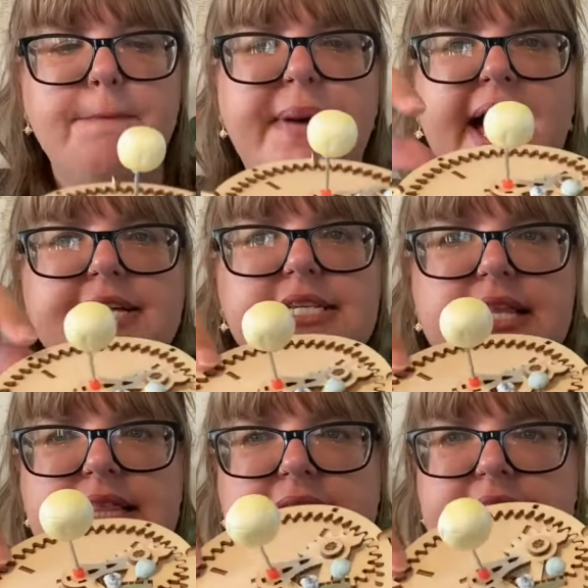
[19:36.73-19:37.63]
But
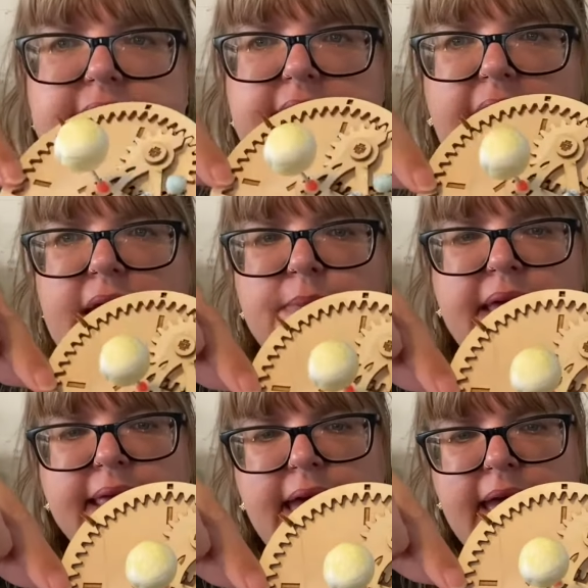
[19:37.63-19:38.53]
This came
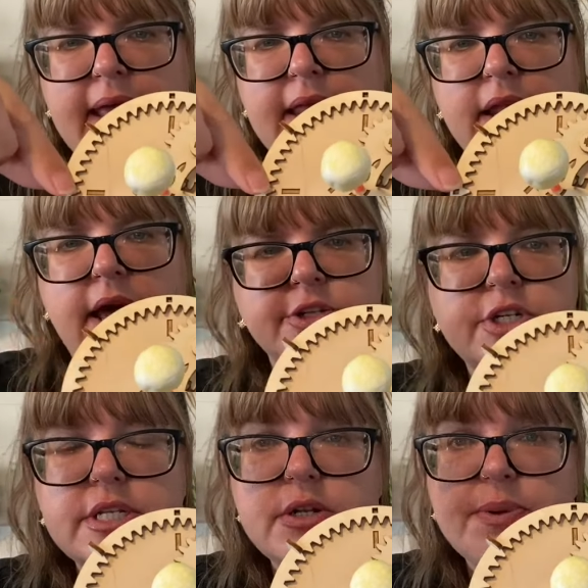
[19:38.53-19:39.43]
again in
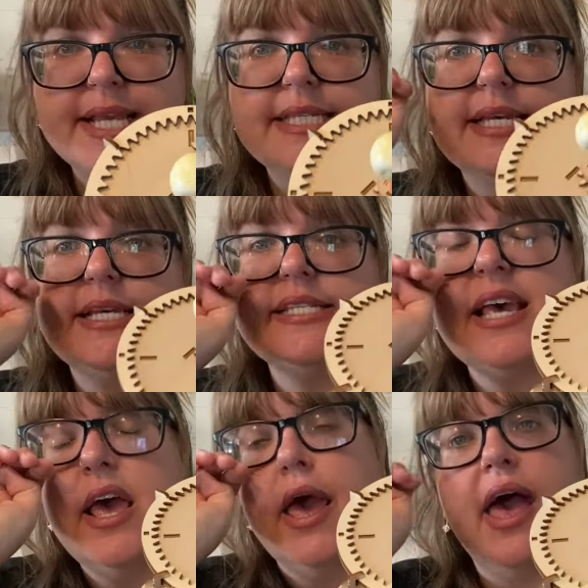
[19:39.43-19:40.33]
100 little pieces,
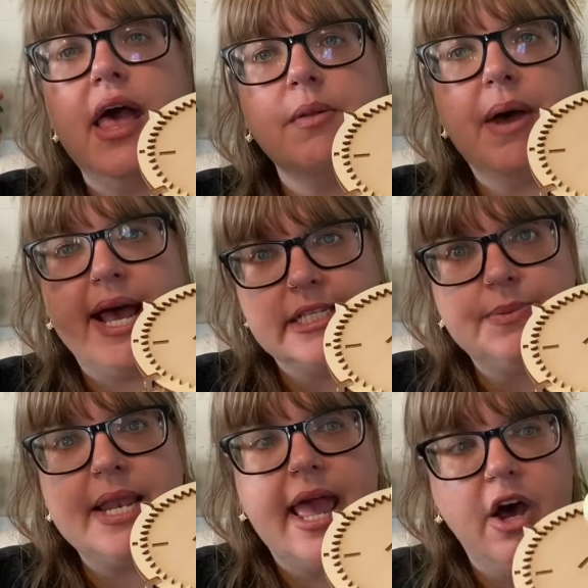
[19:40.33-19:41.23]
and my
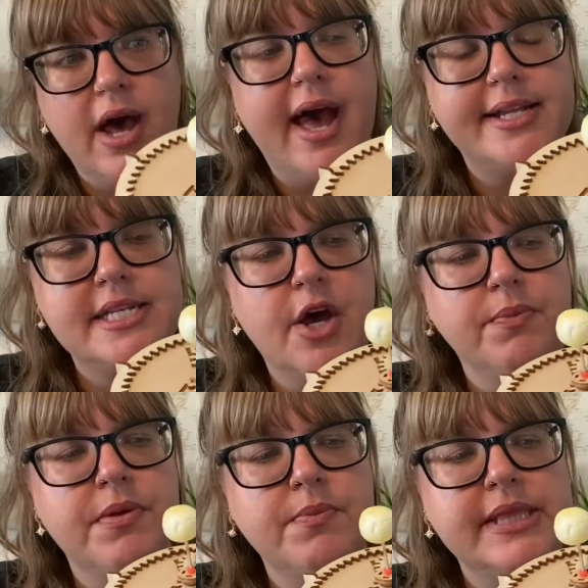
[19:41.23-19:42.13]
husband had to
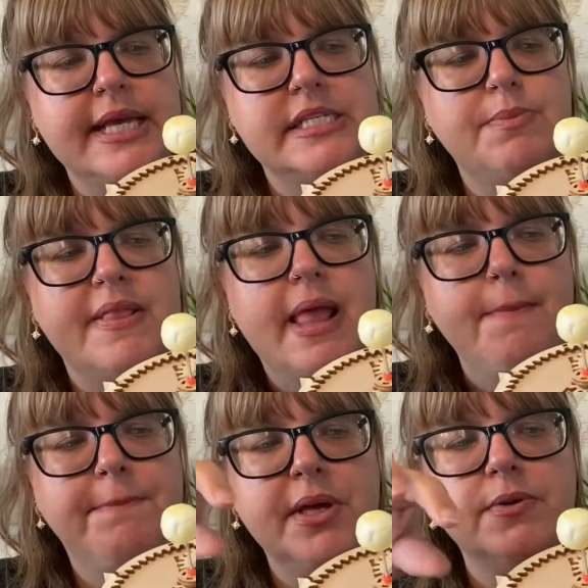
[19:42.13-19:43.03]
help them with this, but
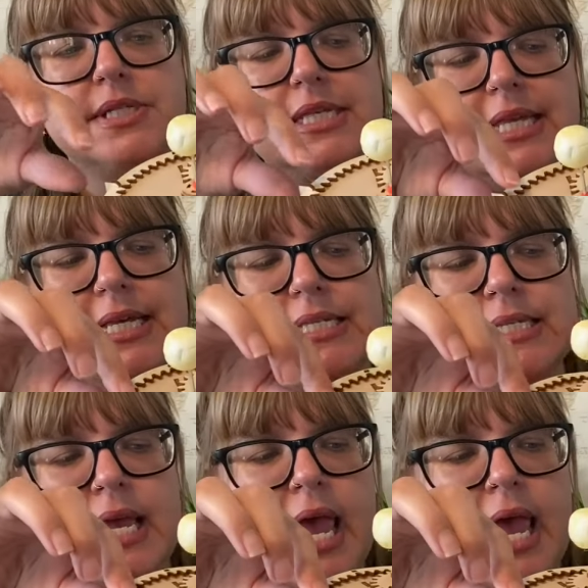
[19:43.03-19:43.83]
they built this.